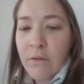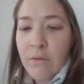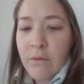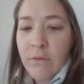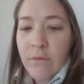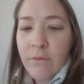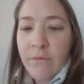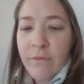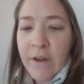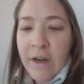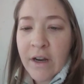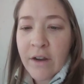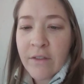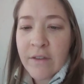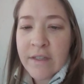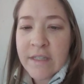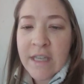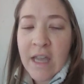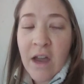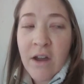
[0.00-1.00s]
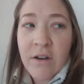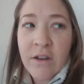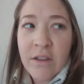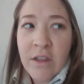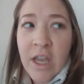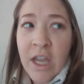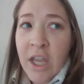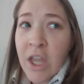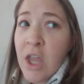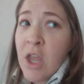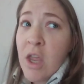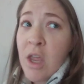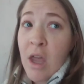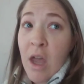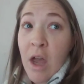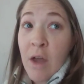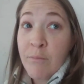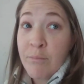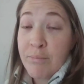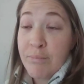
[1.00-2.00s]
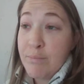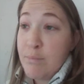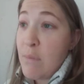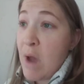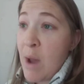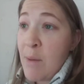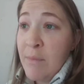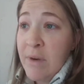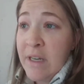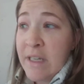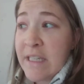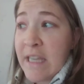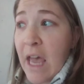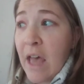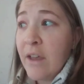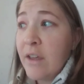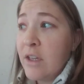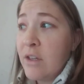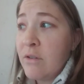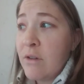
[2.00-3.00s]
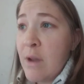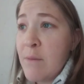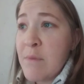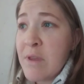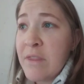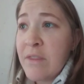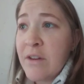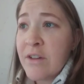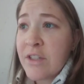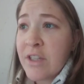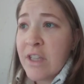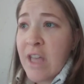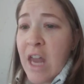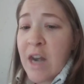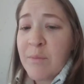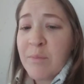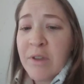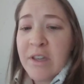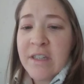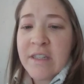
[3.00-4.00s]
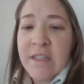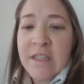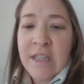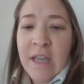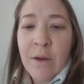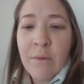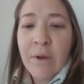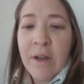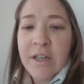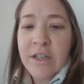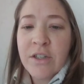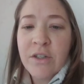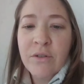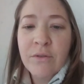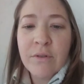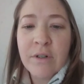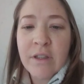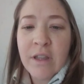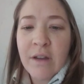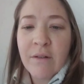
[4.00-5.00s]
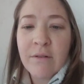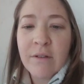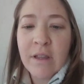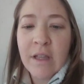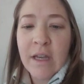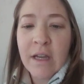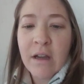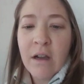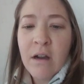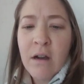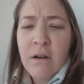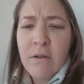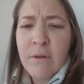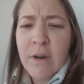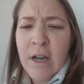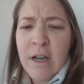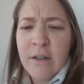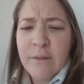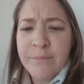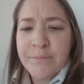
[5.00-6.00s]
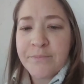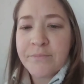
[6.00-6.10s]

figure this out. And like, I'm going to tell you, I mean, there's a lot of places I went to where they were like, oh, well,